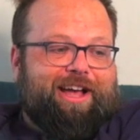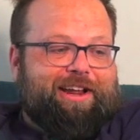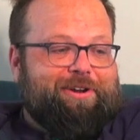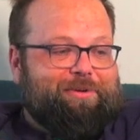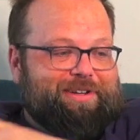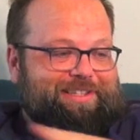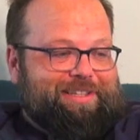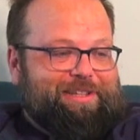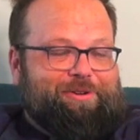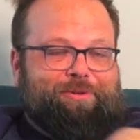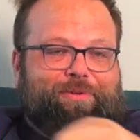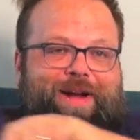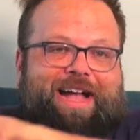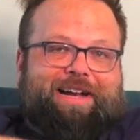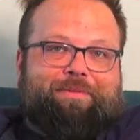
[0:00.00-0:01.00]
I know he's a little
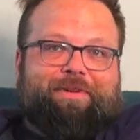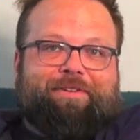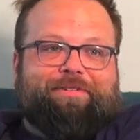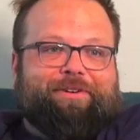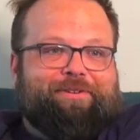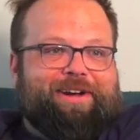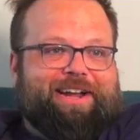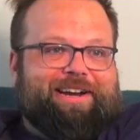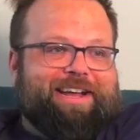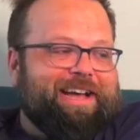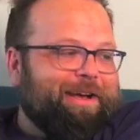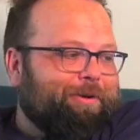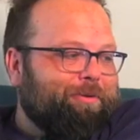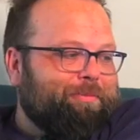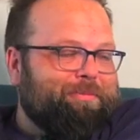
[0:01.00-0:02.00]
ragamuffin right
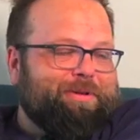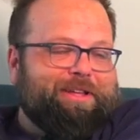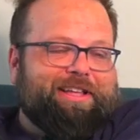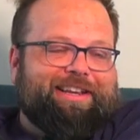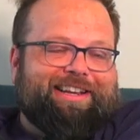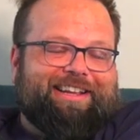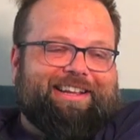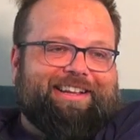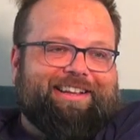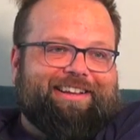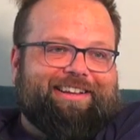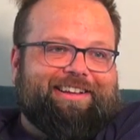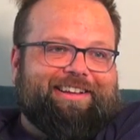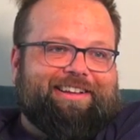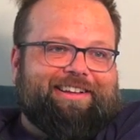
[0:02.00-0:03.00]
now, but
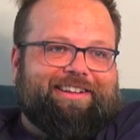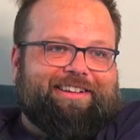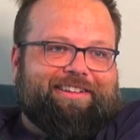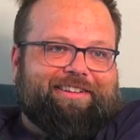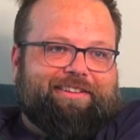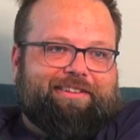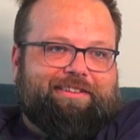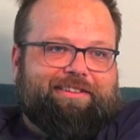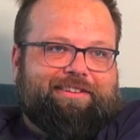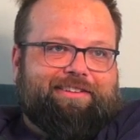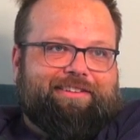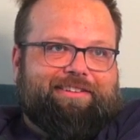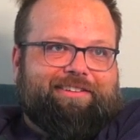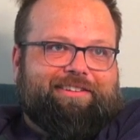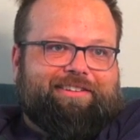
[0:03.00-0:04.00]
he,
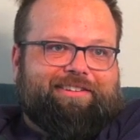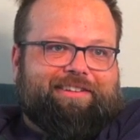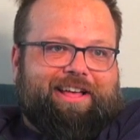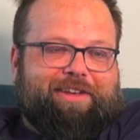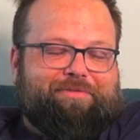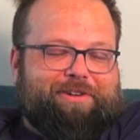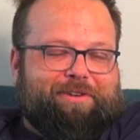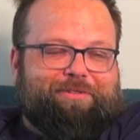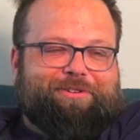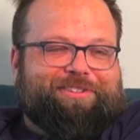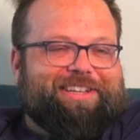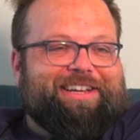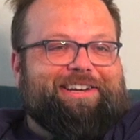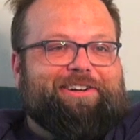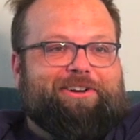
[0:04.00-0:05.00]
I've never
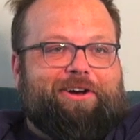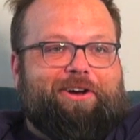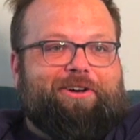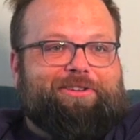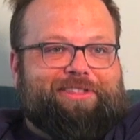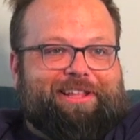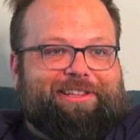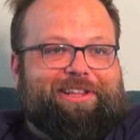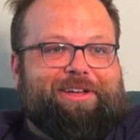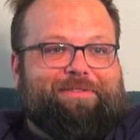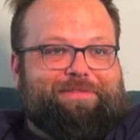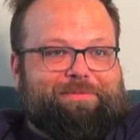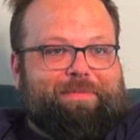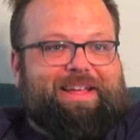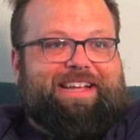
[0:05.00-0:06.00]
seen a dog that
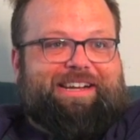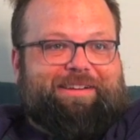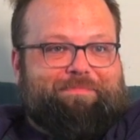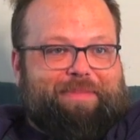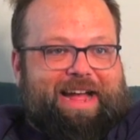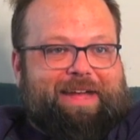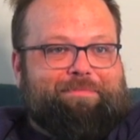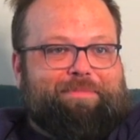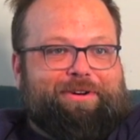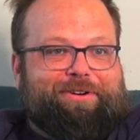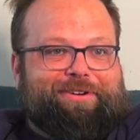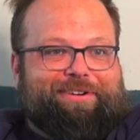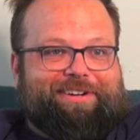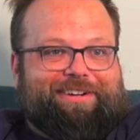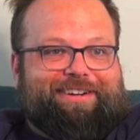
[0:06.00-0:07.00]
loves being
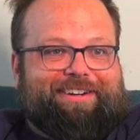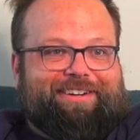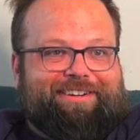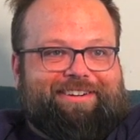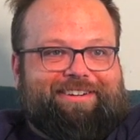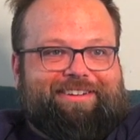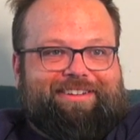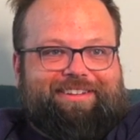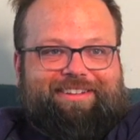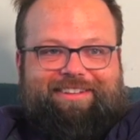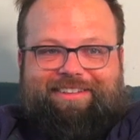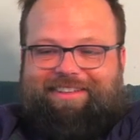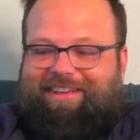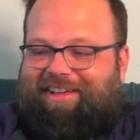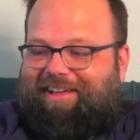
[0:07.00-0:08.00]
pampered and,
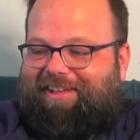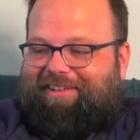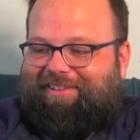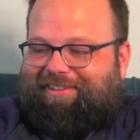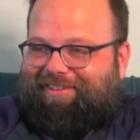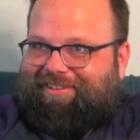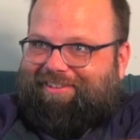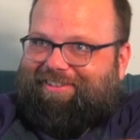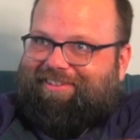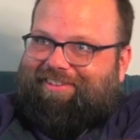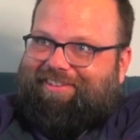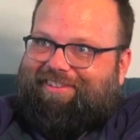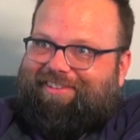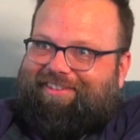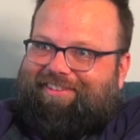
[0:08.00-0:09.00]
yeah,
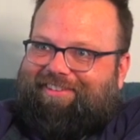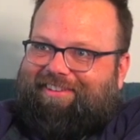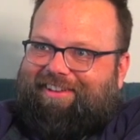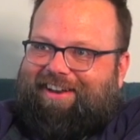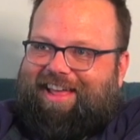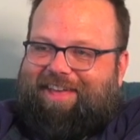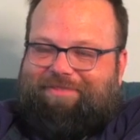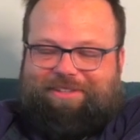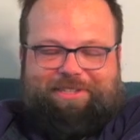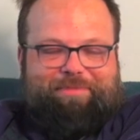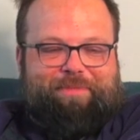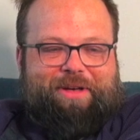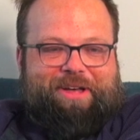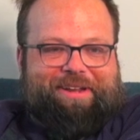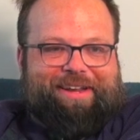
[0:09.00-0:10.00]
and have a
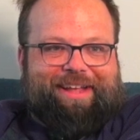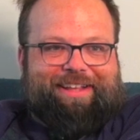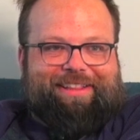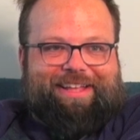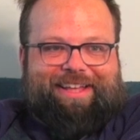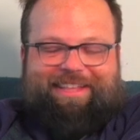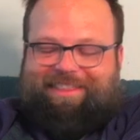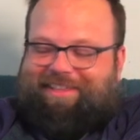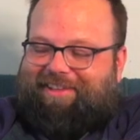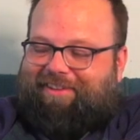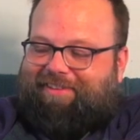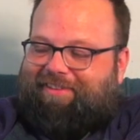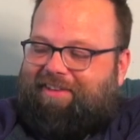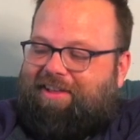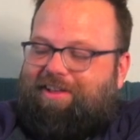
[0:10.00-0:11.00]
spa day like
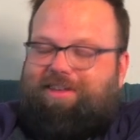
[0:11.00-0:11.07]
this.